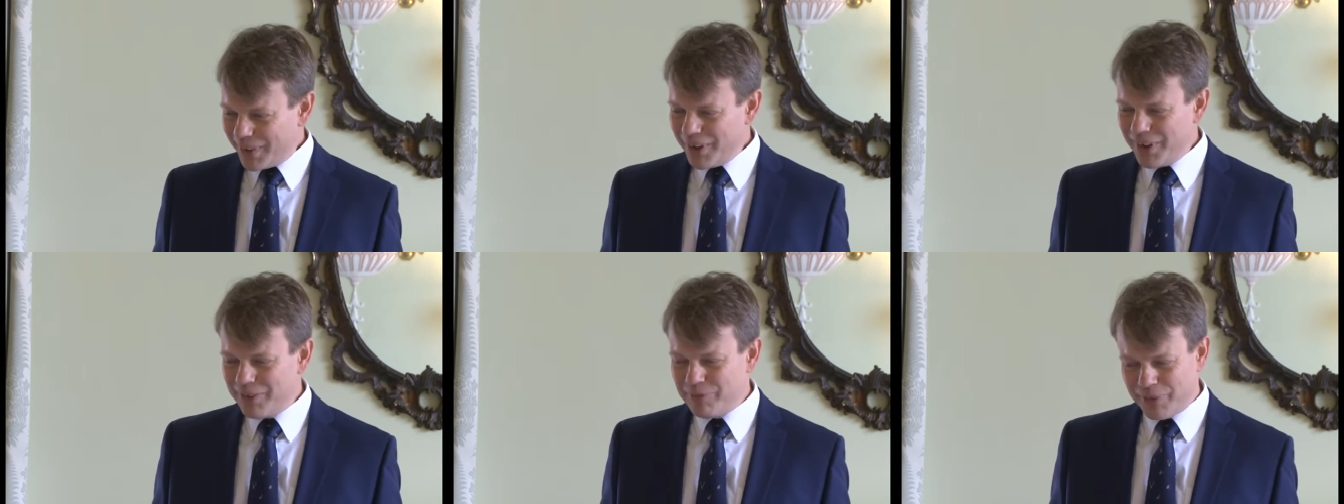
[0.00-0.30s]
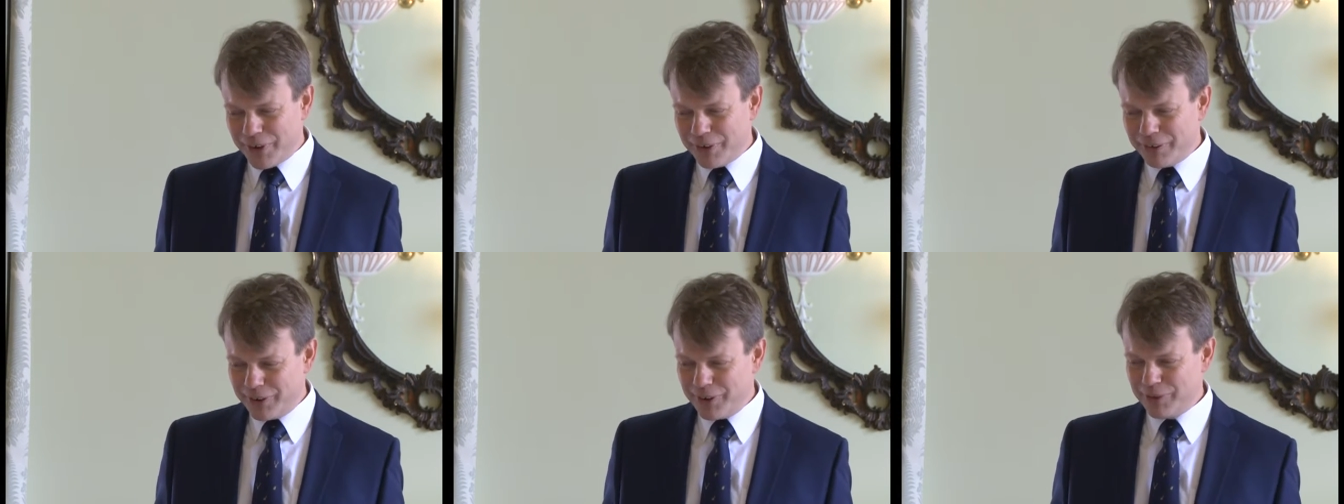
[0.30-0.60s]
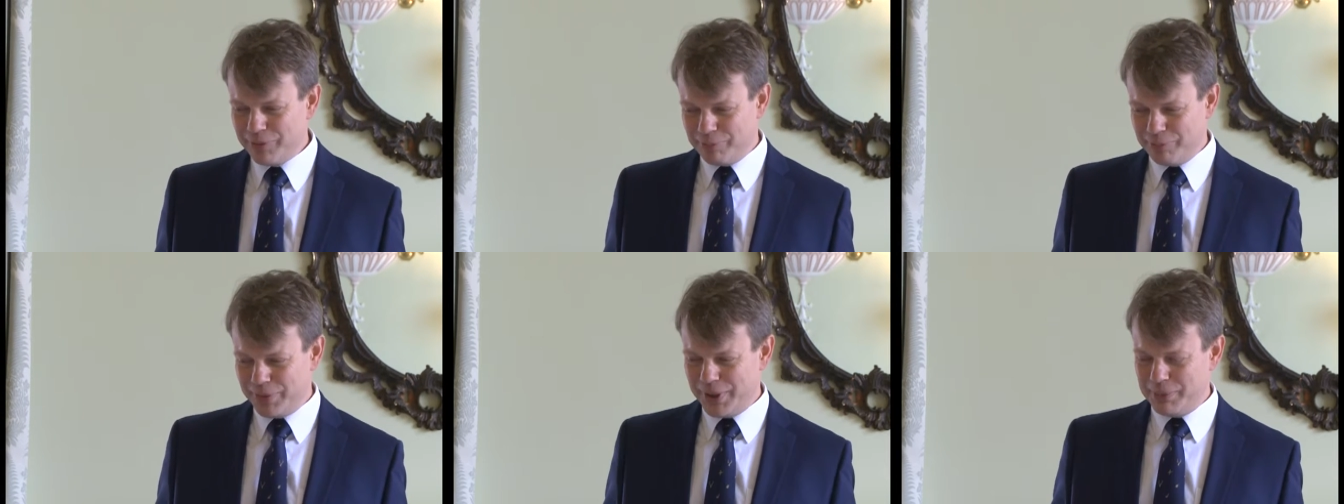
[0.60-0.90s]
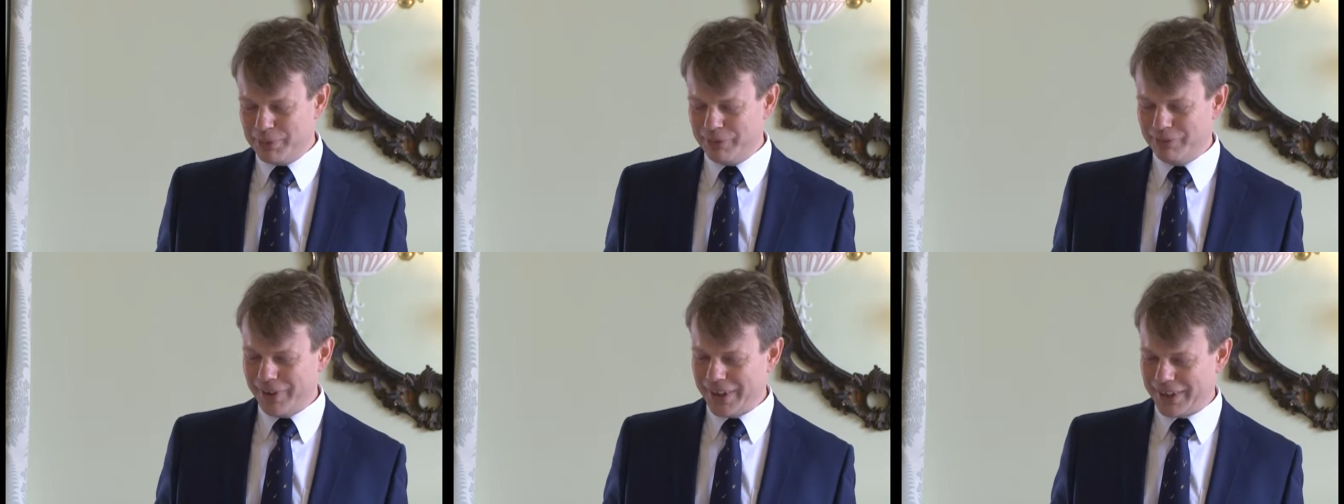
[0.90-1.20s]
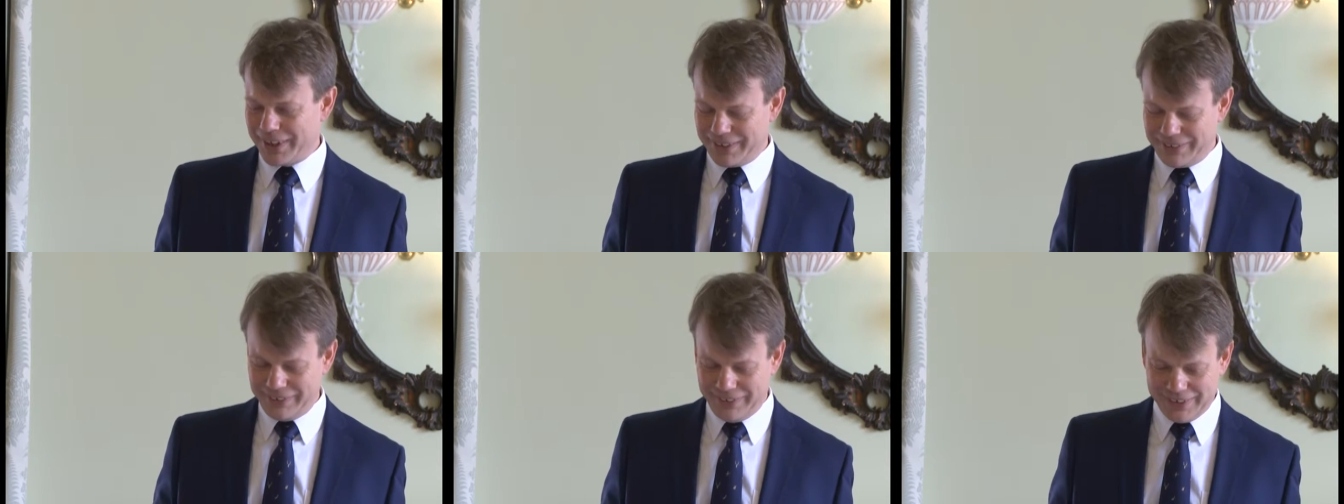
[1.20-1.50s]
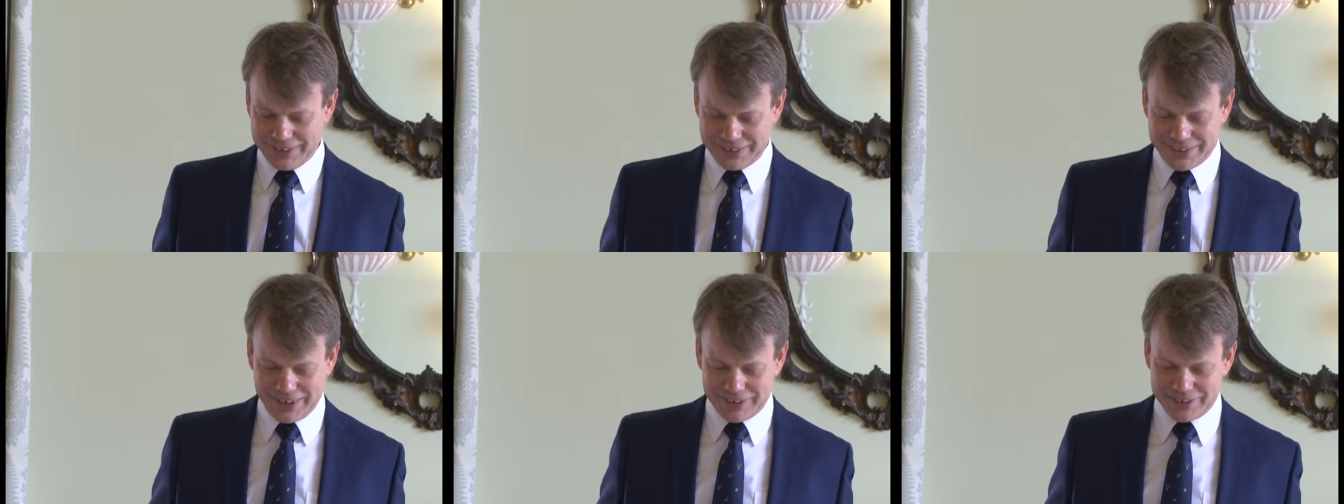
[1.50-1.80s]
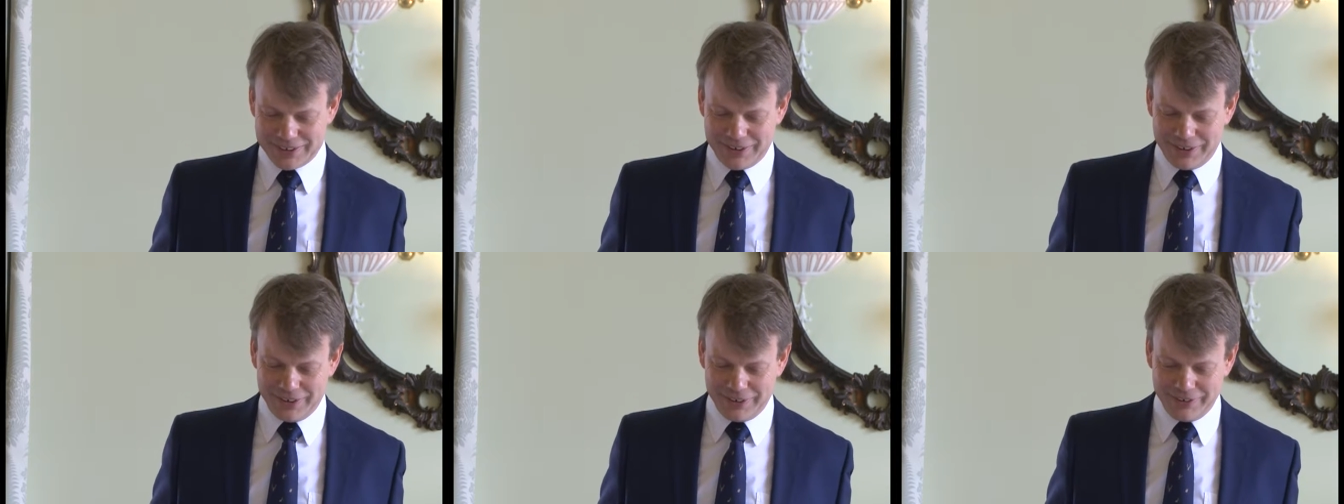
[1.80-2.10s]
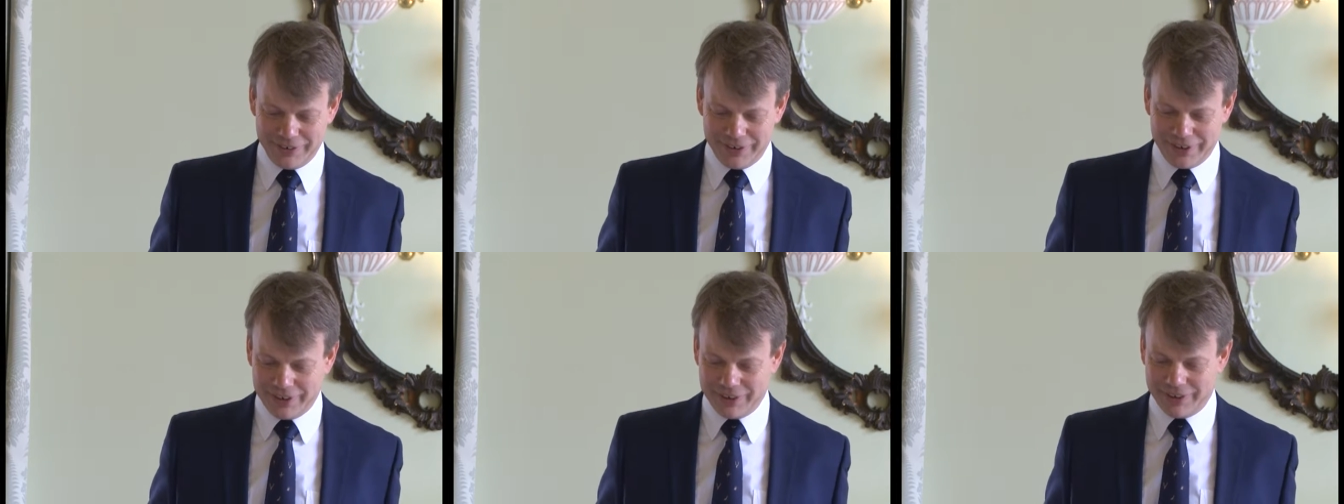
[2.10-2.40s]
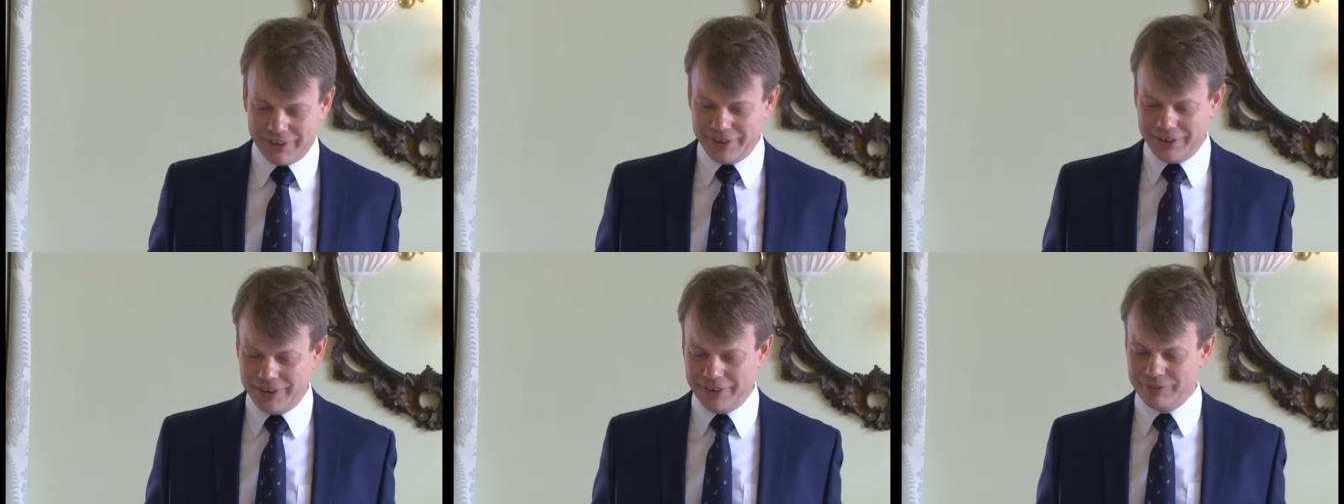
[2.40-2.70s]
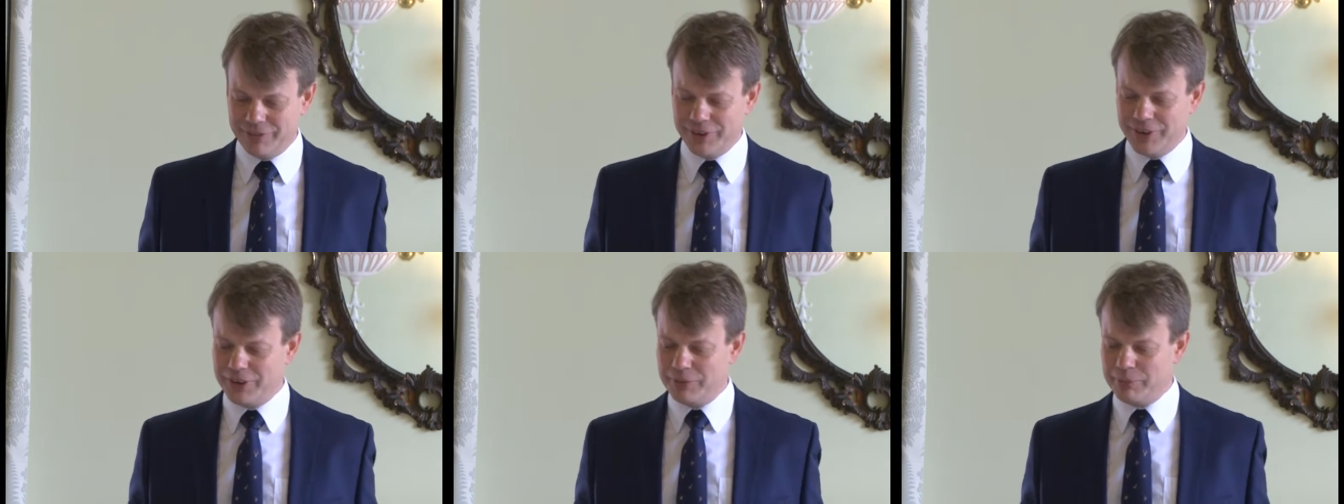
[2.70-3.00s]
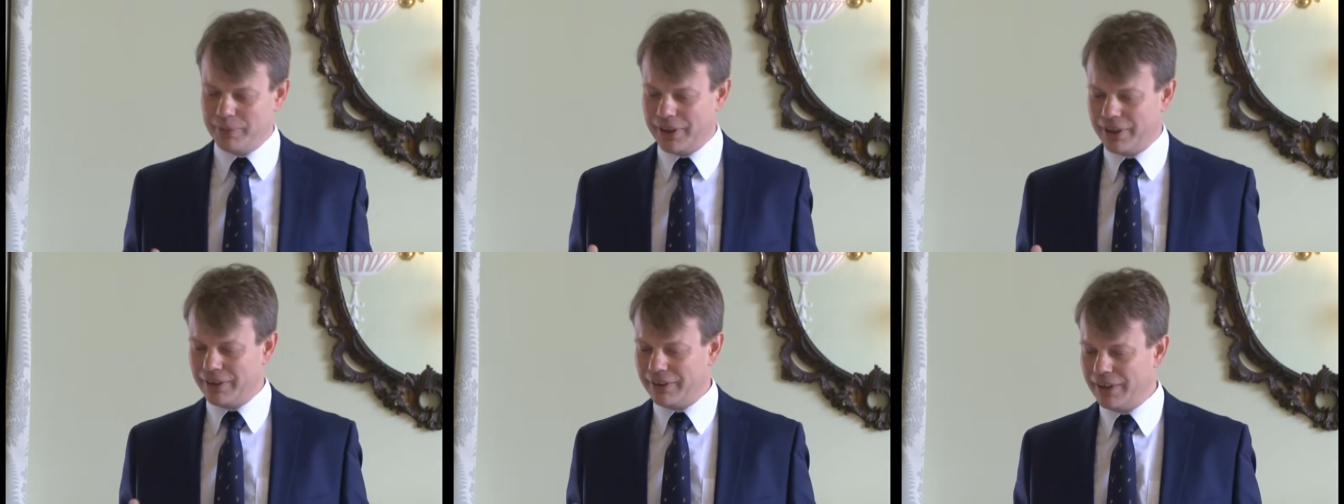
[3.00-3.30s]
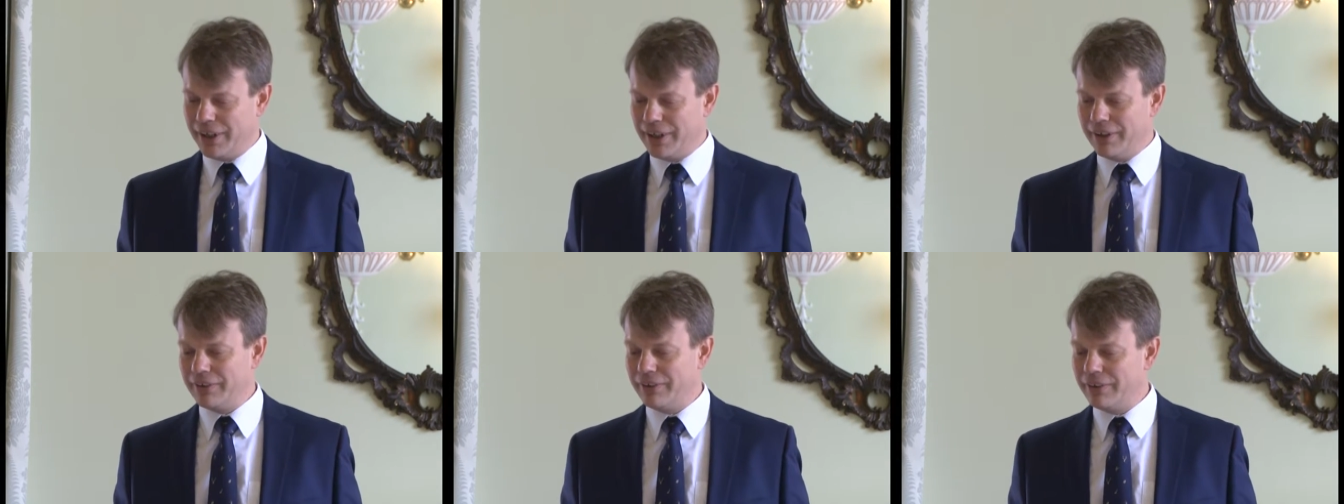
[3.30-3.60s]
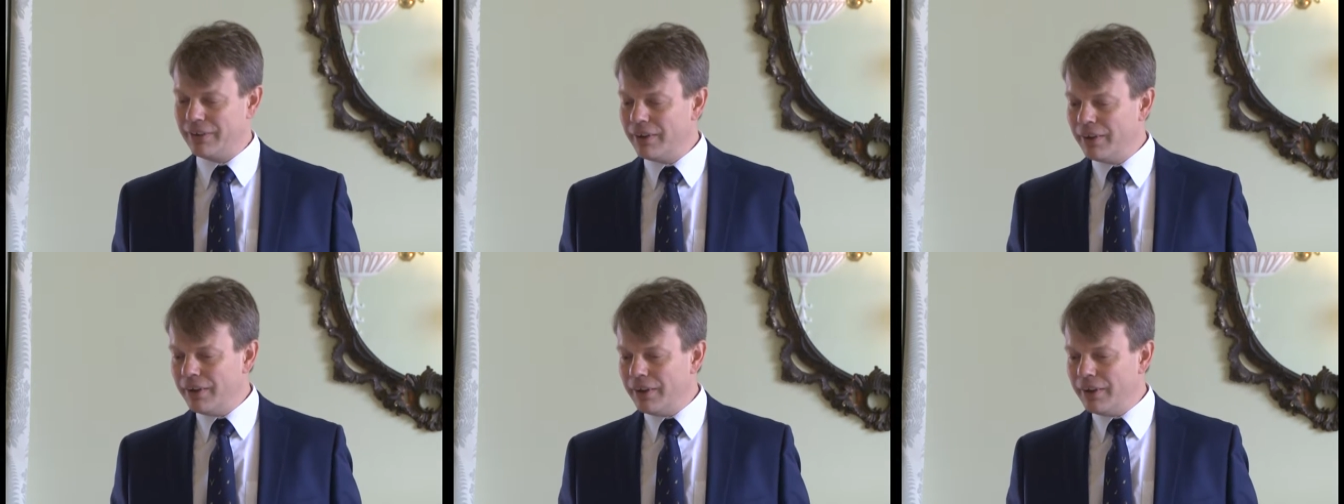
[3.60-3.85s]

Very often people recognise that scenario in the room, and